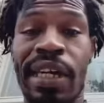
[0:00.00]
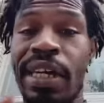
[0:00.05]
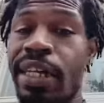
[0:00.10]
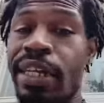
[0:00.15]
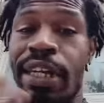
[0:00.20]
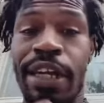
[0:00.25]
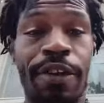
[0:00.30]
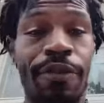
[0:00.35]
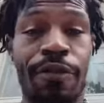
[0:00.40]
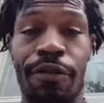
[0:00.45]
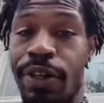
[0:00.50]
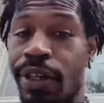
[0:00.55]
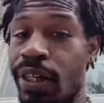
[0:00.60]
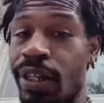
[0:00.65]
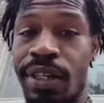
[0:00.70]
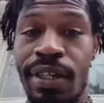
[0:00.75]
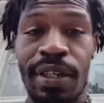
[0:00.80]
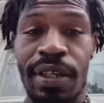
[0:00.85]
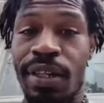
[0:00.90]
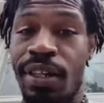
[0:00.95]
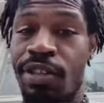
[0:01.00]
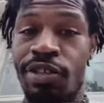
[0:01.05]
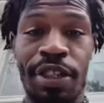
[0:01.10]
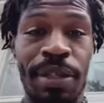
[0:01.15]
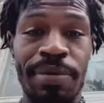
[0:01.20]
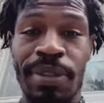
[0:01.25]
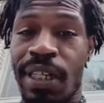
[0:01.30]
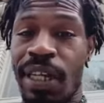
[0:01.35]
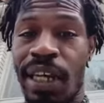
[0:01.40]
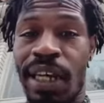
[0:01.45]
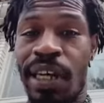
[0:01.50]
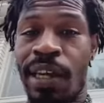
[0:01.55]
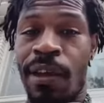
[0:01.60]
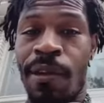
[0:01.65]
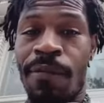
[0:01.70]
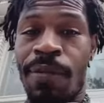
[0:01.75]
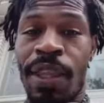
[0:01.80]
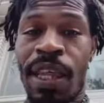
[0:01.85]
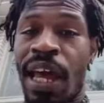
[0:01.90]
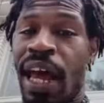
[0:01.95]
nothing different. You see what I'm saying?
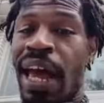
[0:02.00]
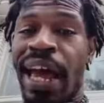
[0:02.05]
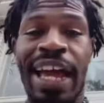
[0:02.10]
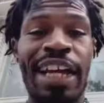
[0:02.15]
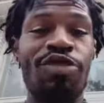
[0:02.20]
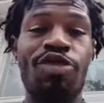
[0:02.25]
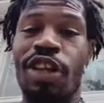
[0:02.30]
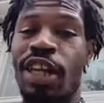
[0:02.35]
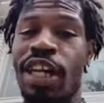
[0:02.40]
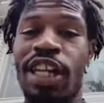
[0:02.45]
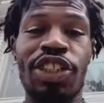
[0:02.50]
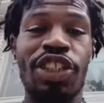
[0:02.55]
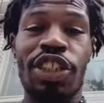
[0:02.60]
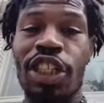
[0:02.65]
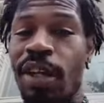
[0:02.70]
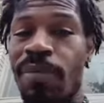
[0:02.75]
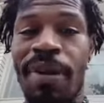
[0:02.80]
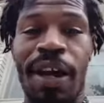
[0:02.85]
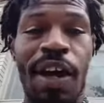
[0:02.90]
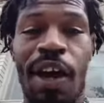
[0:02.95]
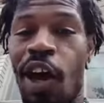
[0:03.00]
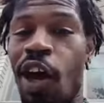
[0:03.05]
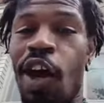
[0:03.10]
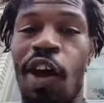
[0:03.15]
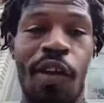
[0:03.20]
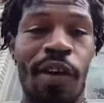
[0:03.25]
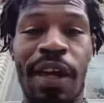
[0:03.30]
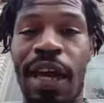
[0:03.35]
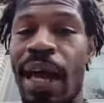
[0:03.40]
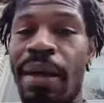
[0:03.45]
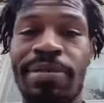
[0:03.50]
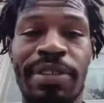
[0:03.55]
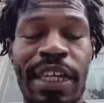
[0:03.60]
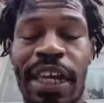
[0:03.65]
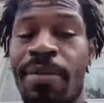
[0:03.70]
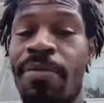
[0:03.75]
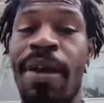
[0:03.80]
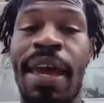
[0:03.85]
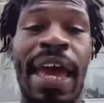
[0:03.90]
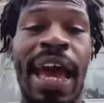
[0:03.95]
I ain't trying to hear shit about all cops
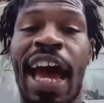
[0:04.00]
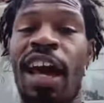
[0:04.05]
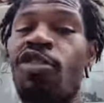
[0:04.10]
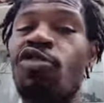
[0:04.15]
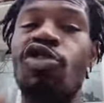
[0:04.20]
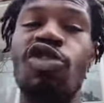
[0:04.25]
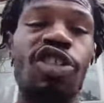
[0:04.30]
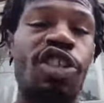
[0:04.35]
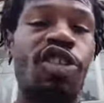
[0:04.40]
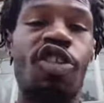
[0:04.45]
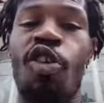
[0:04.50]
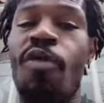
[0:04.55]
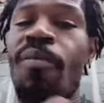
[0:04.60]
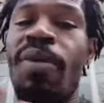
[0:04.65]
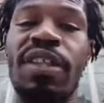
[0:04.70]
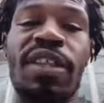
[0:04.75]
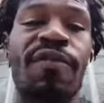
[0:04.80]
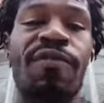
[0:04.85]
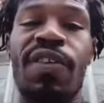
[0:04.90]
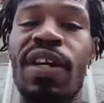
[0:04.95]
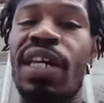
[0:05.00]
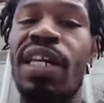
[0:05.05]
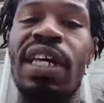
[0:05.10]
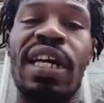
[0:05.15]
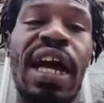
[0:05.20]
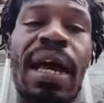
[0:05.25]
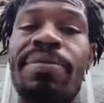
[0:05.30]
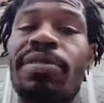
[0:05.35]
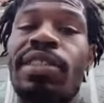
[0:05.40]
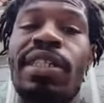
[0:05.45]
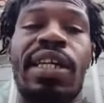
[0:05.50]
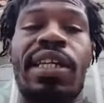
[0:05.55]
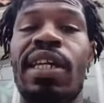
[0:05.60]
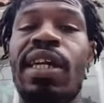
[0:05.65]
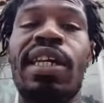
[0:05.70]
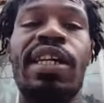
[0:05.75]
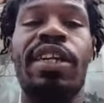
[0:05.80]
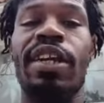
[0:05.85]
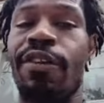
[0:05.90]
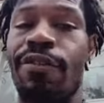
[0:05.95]
ain't bad. I don't see no motherfucking cops saying
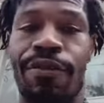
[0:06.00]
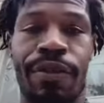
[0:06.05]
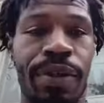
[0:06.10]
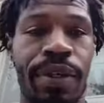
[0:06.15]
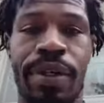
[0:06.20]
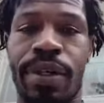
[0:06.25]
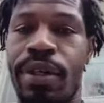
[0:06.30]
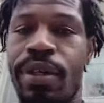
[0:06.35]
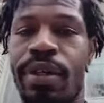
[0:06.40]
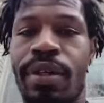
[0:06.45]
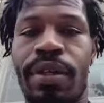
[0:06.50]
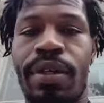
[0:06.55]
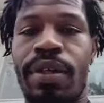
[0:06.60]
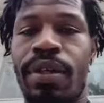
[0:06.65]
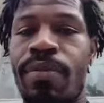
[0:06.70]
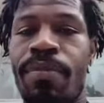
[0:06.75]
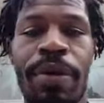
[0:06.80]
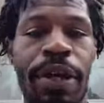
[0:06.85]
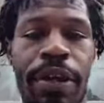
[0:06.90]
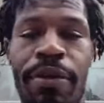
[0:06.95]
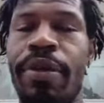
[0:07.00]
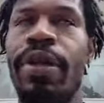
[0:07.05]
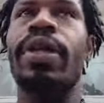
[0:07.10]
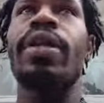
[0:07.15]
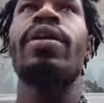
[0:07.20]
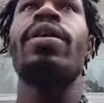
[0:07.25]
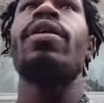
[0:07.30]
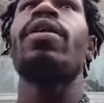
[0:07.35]
nothing different. Period.